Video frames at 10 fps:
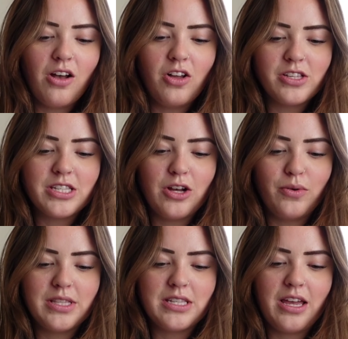also
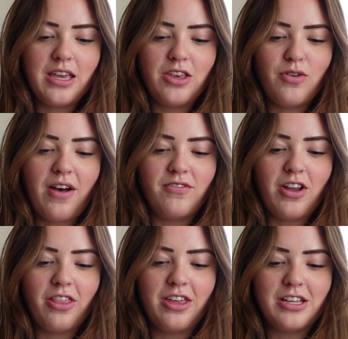it's like you have
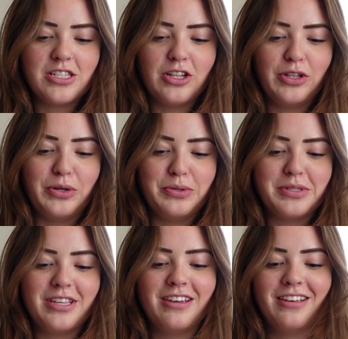nothing to
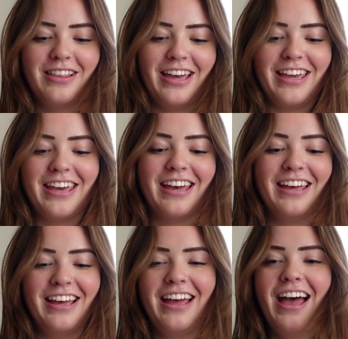lose. Like
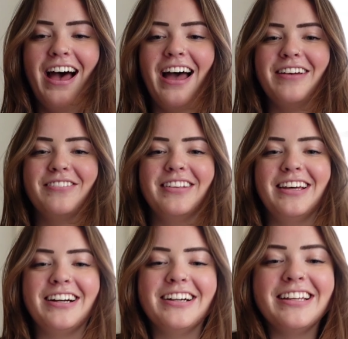I'm
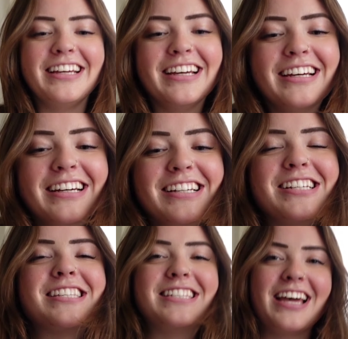literally
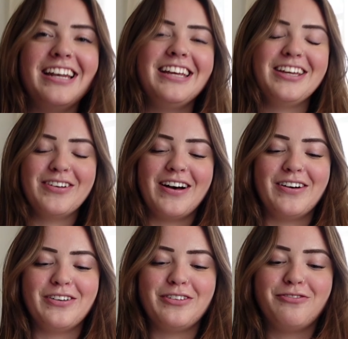just sending you
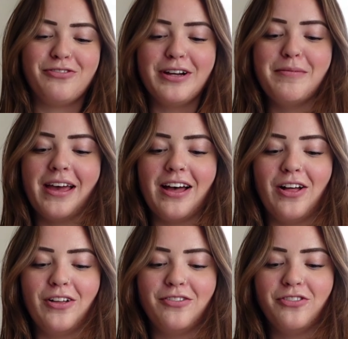out free
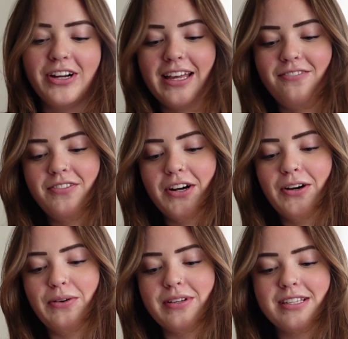mail, free
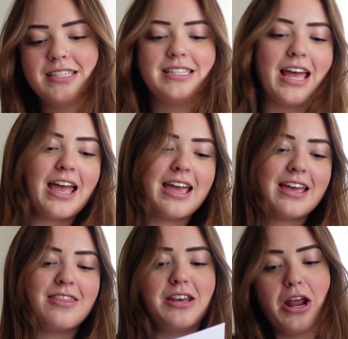info, stay
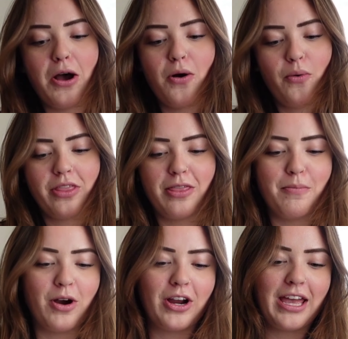in the know with the
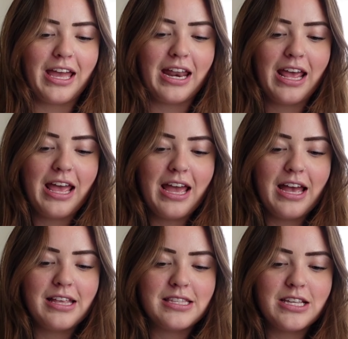market.
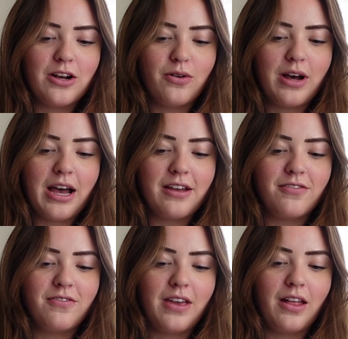And so I
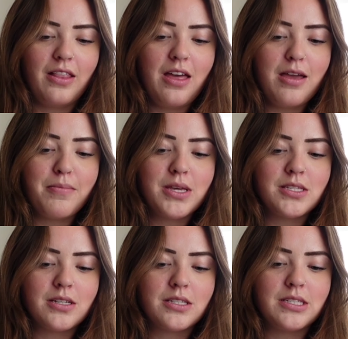feel like my
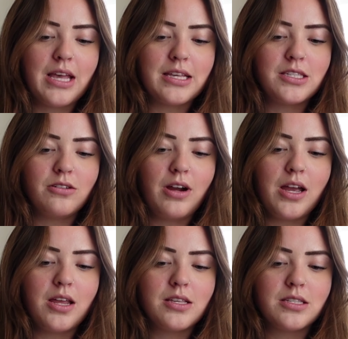success
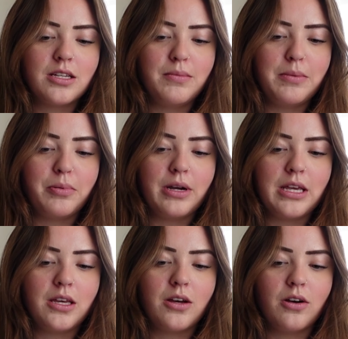rate is going to be
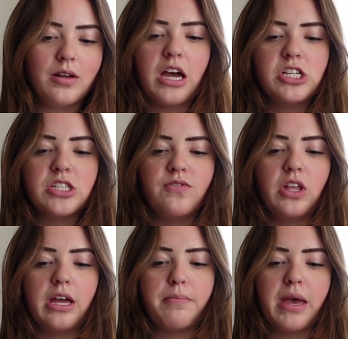pretty good. I just
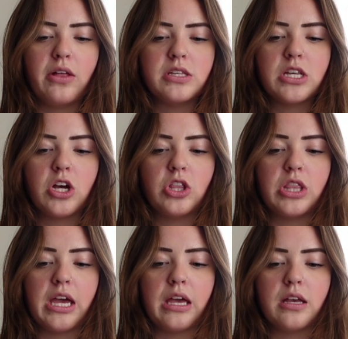feel like mail is a good
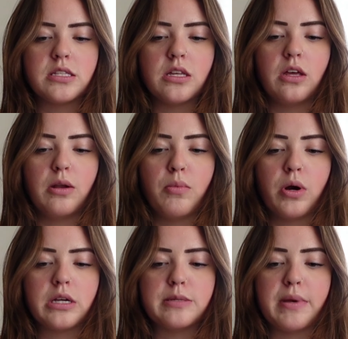thing. It's a little
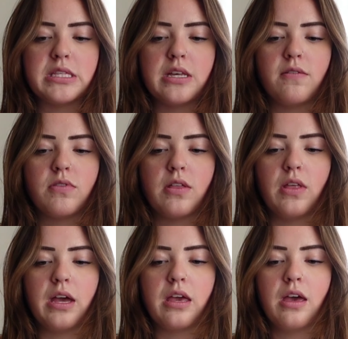more expensive than
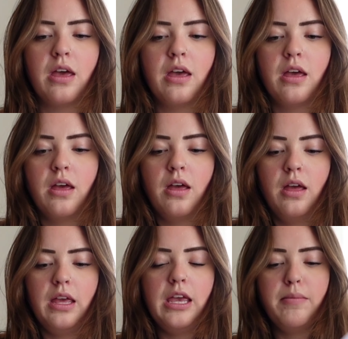like
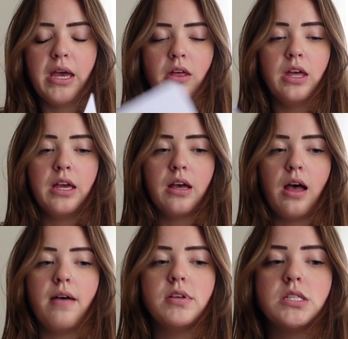emailing,
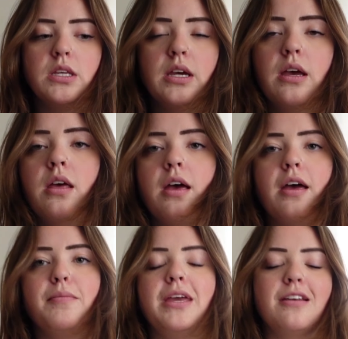obviously.
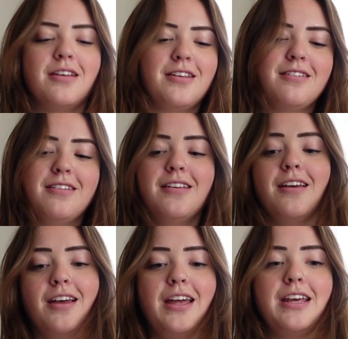I mean,
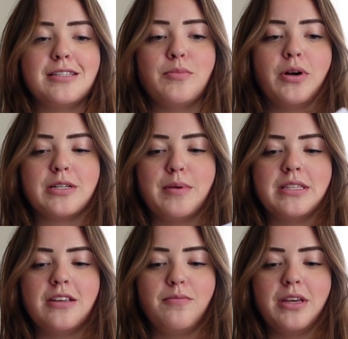it is more
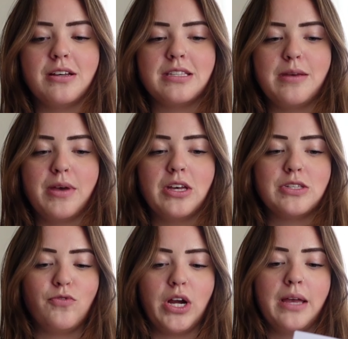expensive because email
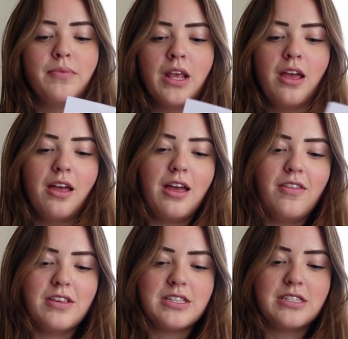is free
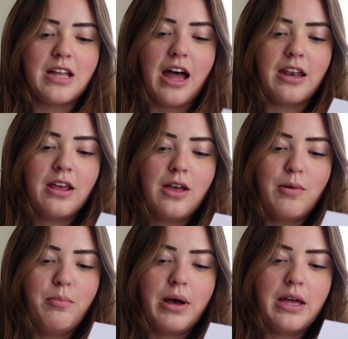and this is not.
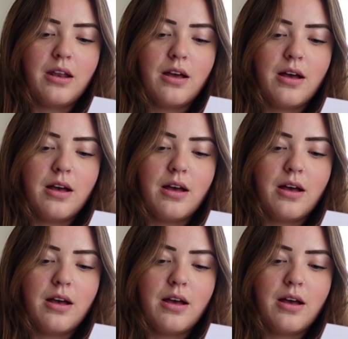But